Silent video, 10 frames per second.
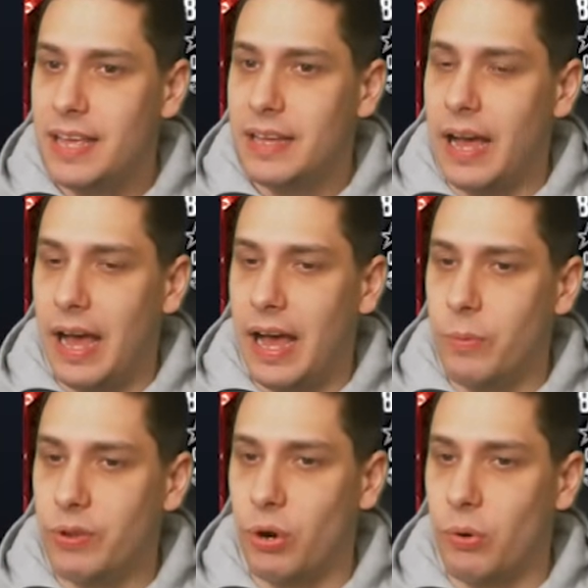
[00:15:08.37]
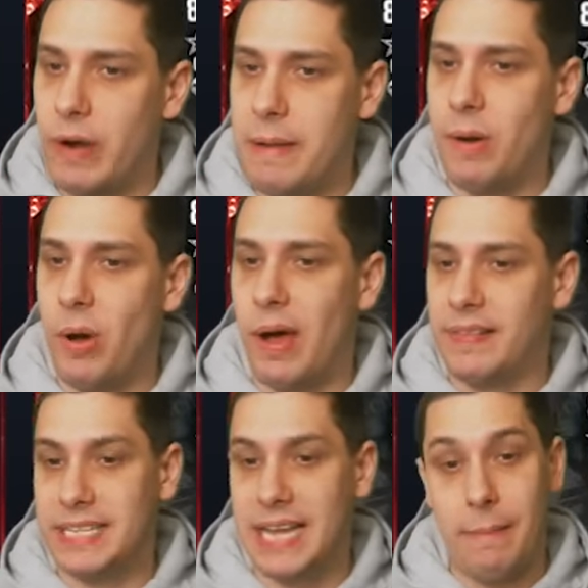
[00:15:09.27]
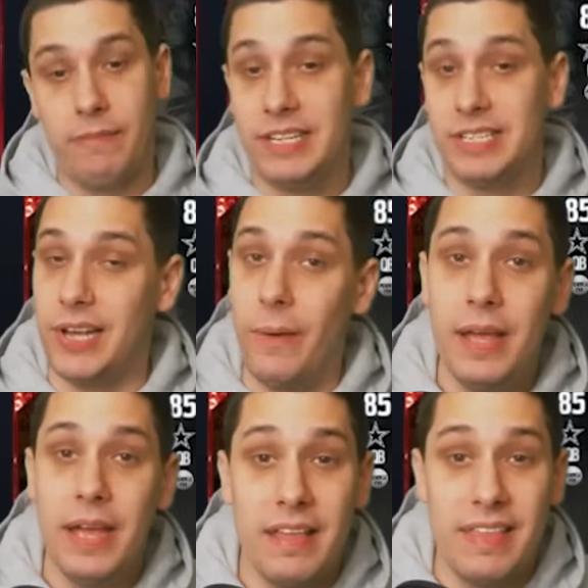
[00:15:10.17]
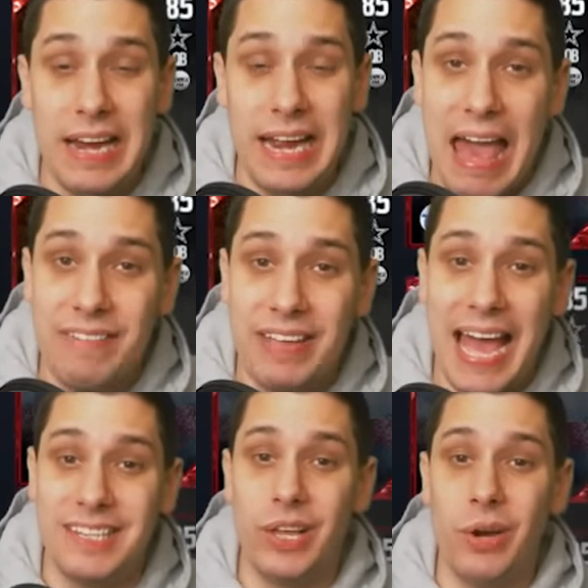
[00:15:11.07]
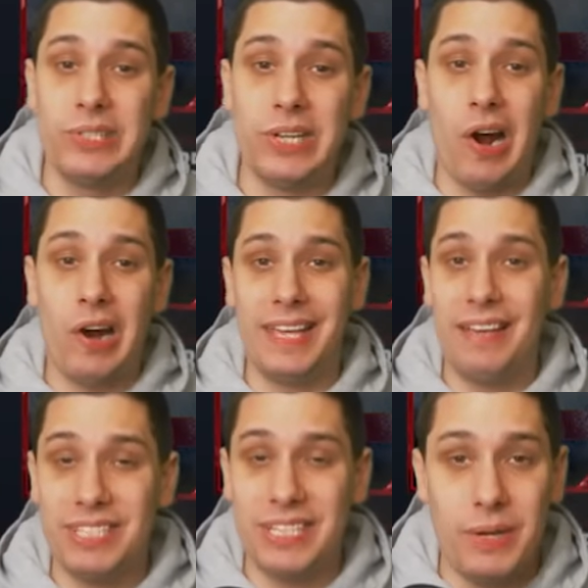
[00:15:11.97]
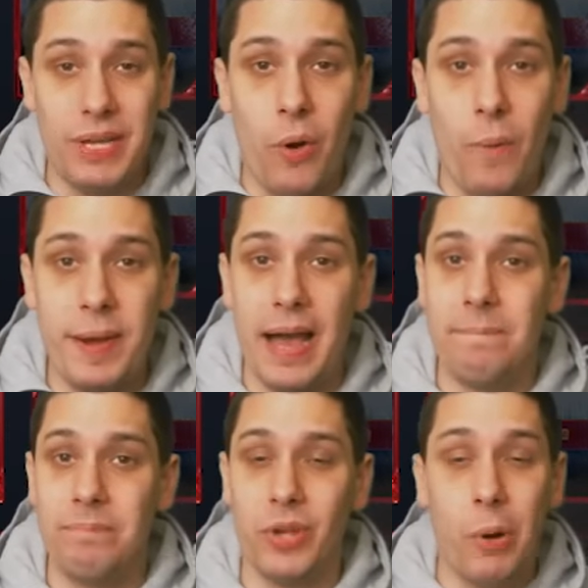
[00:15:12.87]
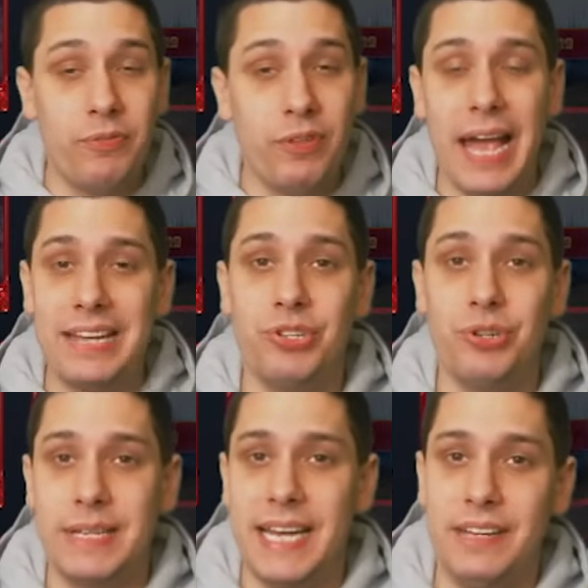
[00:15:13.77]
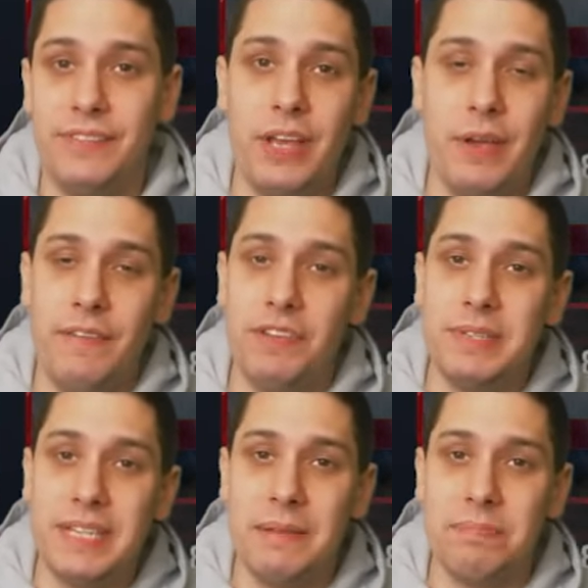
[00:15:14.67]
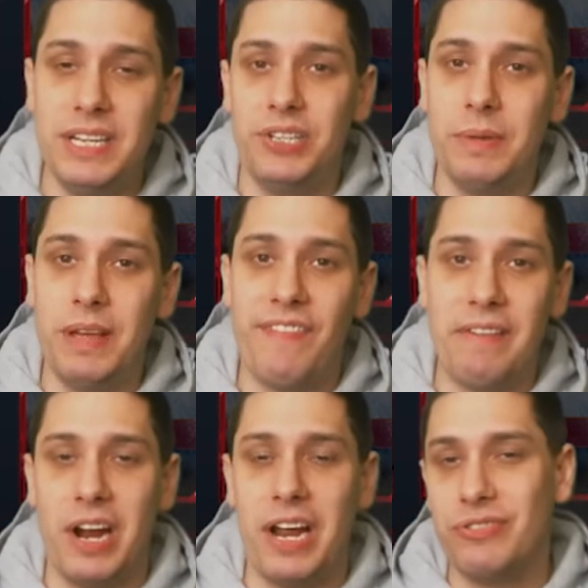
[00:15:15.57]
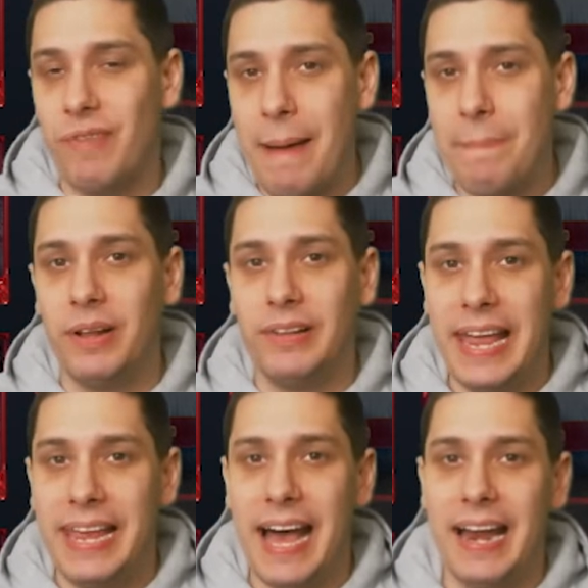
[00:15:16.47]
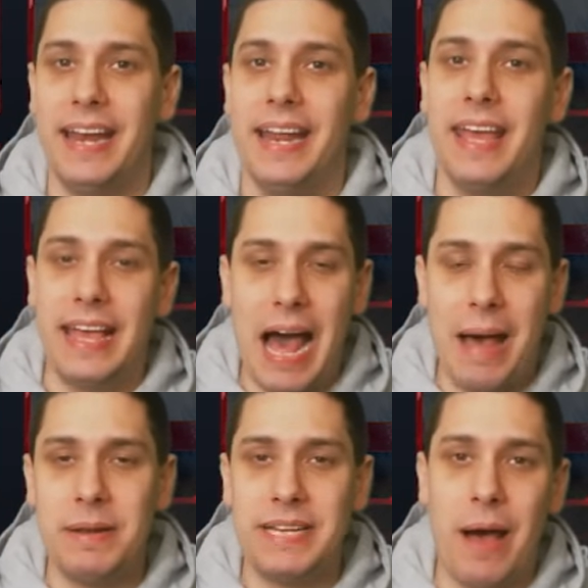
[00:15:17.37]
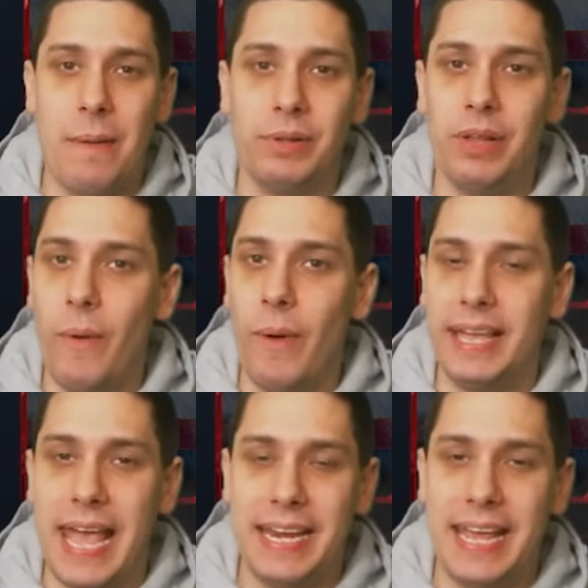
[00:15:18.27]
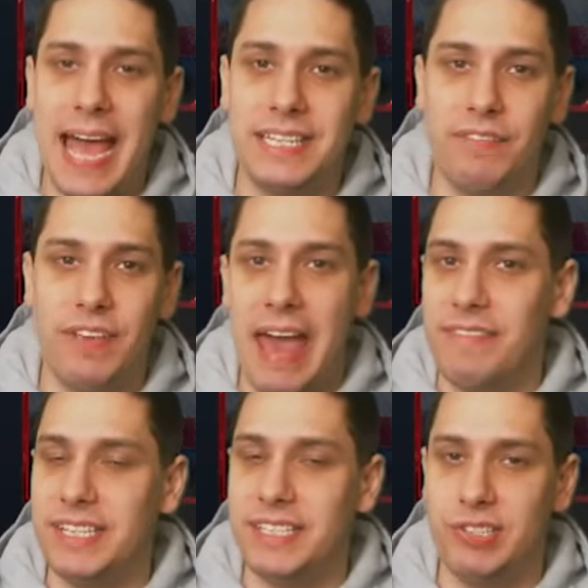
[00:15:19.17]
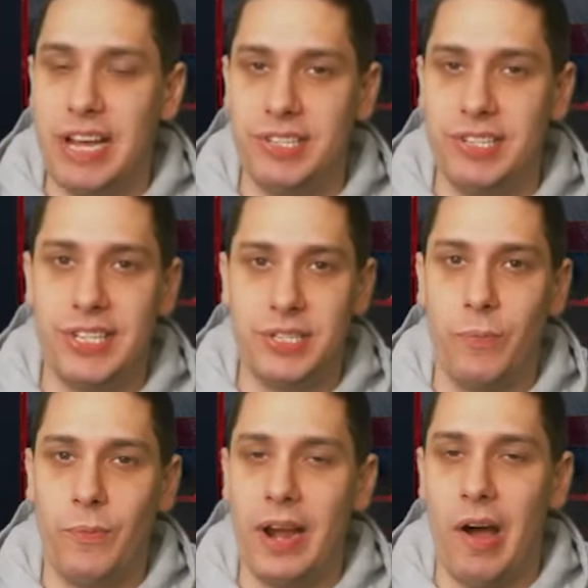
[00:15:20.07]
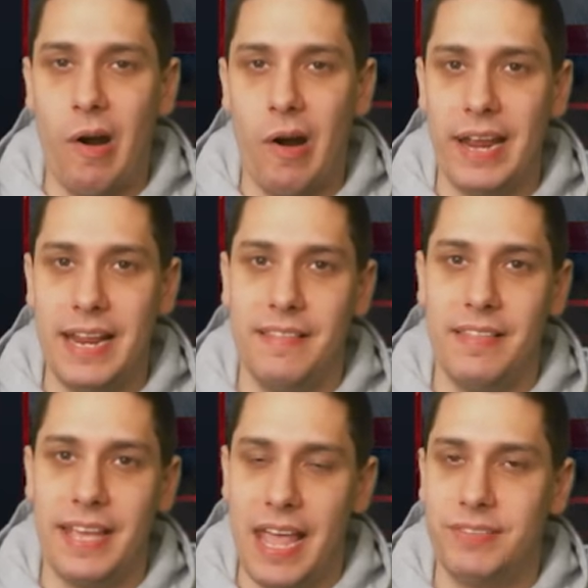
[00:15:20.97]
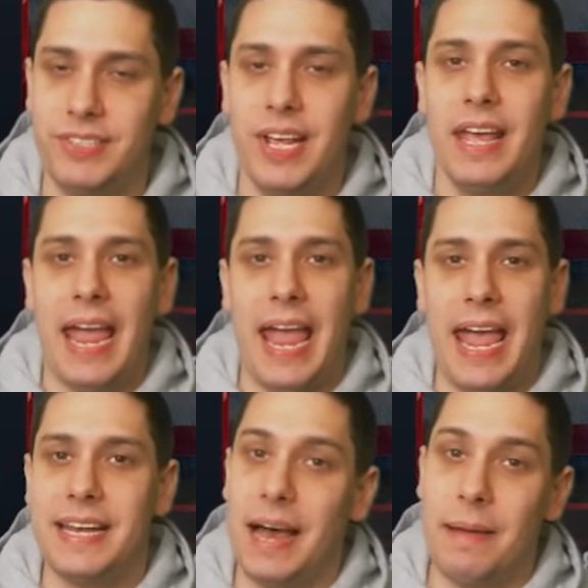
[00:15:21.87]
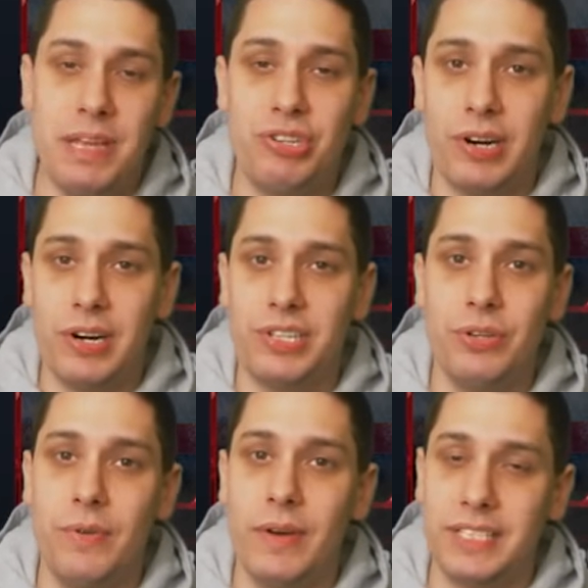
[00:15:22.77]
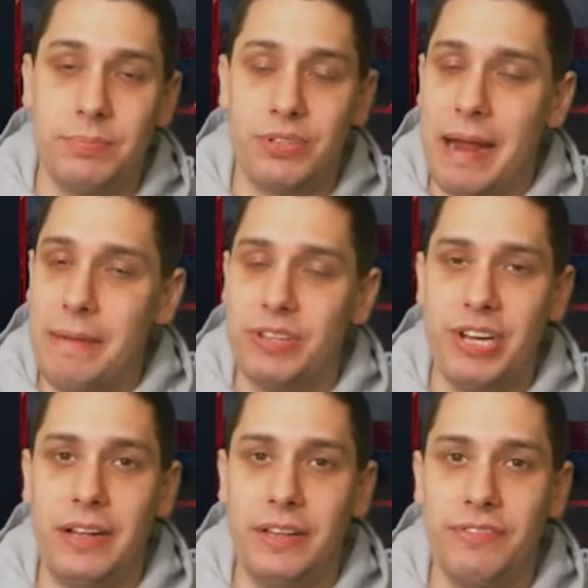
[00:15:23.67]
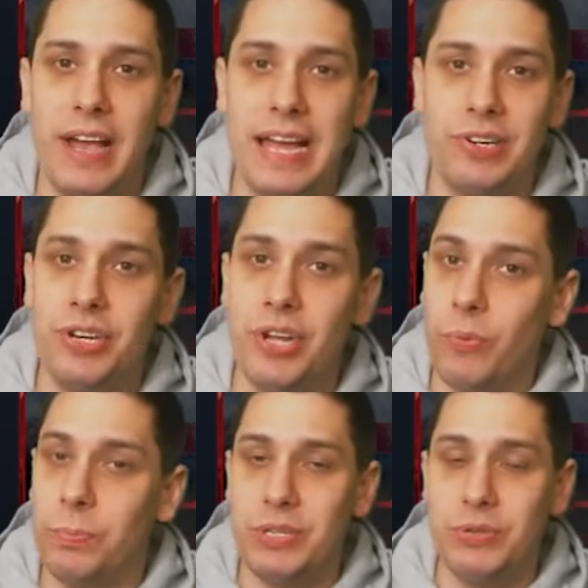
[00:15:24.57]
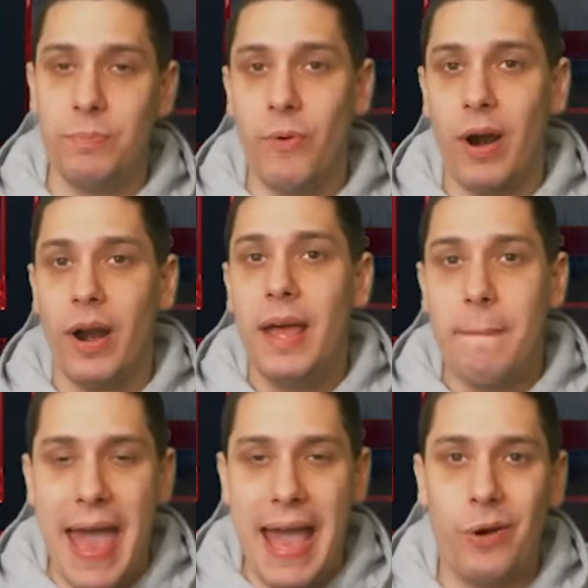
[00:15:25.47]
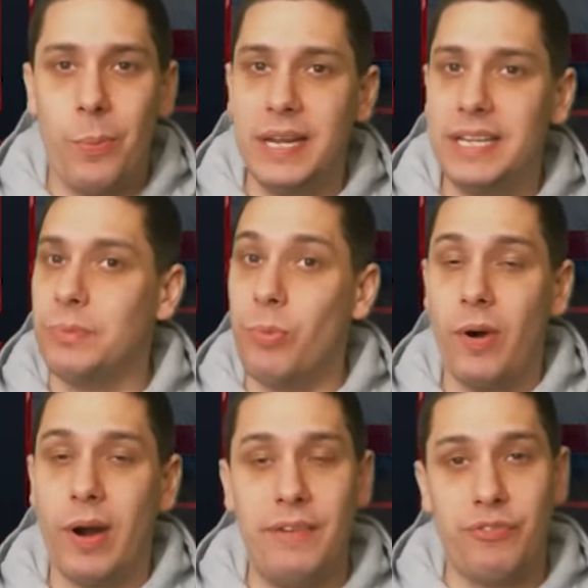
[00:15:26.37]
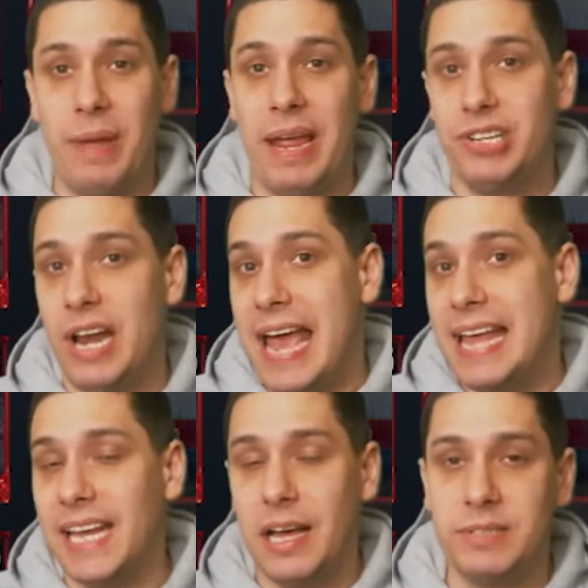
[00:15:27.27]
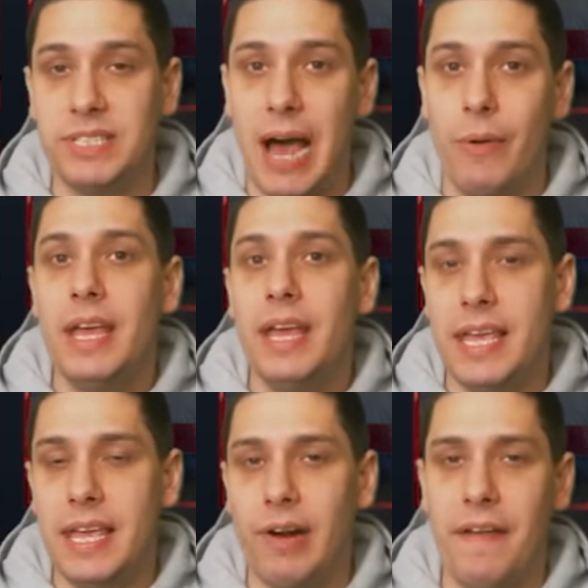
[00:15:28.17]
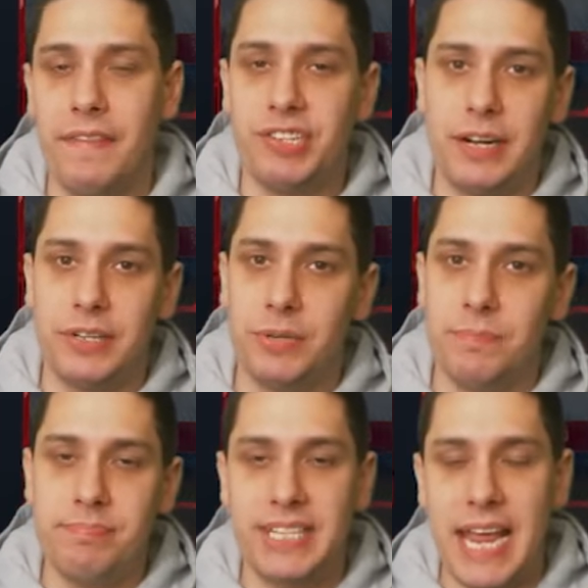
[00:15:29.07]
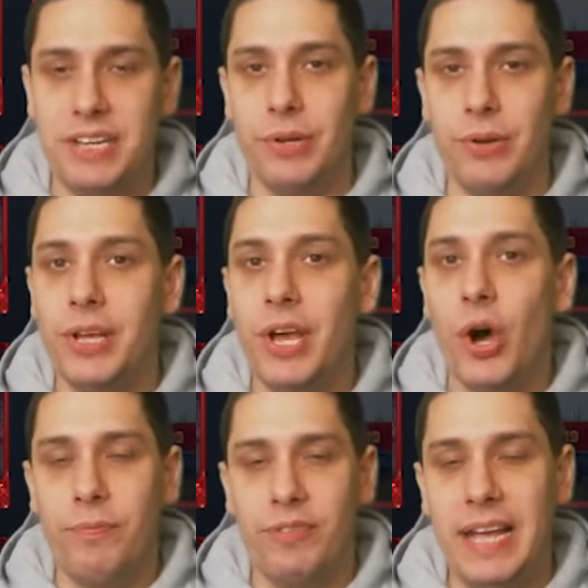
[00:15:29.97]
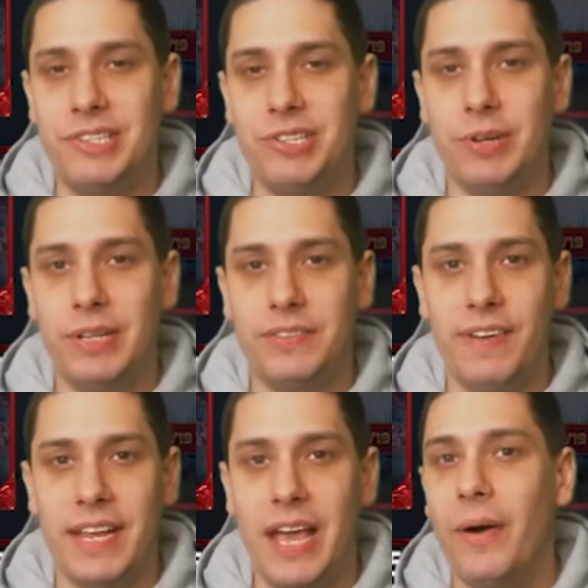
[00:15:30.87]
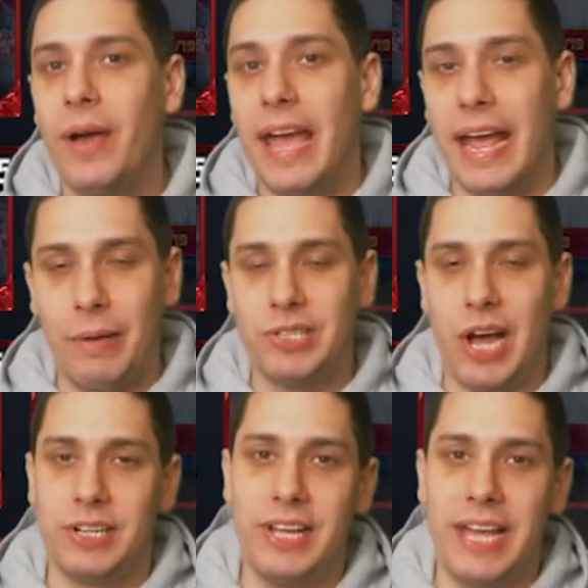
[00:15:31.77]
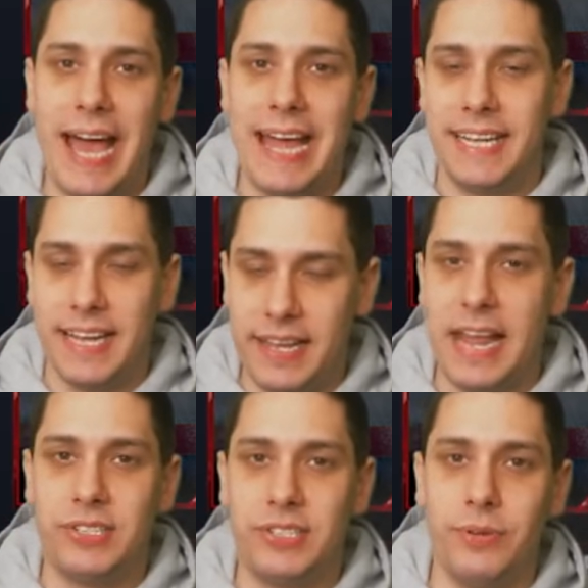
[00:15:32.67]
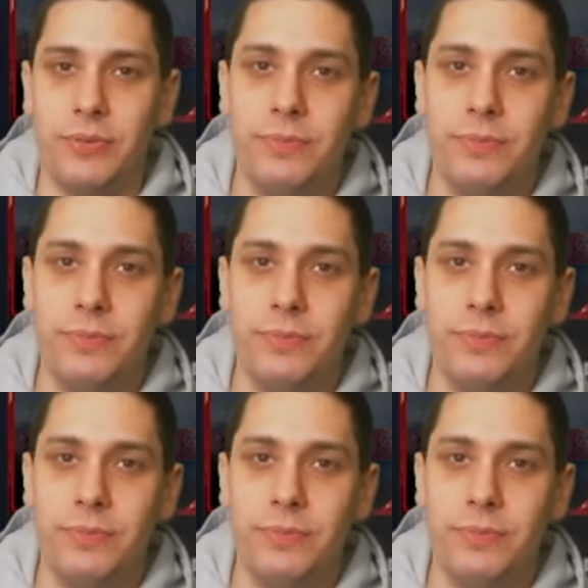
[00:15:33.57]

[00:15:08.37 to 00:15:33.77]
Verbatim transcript: Uh, with a red bow on the top of it. So there you have it, guys. Those are the gifts that we opened up. Hopefully you guys enjoyed today's video. If you did, please do me a favor and drop a like on it. Comment down below again, guys, if you have any suggestions as to what are in the gifts. And uh, be sure to uh, subscribe to the channel if you guys are new. We'll be doing more pack openings and more information as it comes out here on the channel, so stay tuned. Hopefully you guys enjoyed this video, and I will talk to you guys again soon.